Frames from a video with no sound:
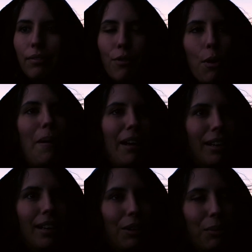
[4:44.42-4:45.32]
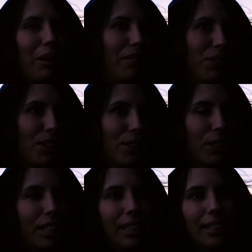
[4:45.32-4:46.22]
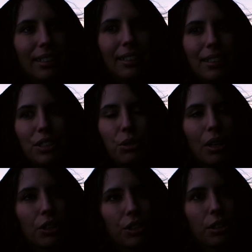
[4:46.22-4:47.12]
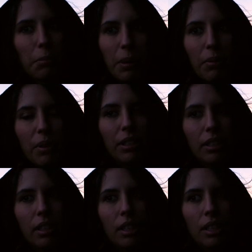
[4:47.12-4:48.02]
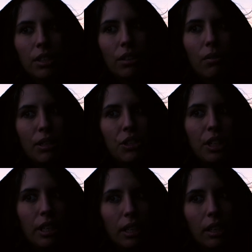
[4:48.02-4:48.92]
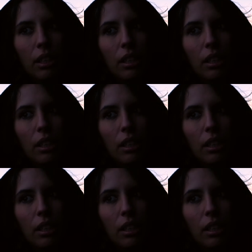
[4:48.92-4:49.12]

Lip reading: formatting or whatever, like structure. But when you're questioning,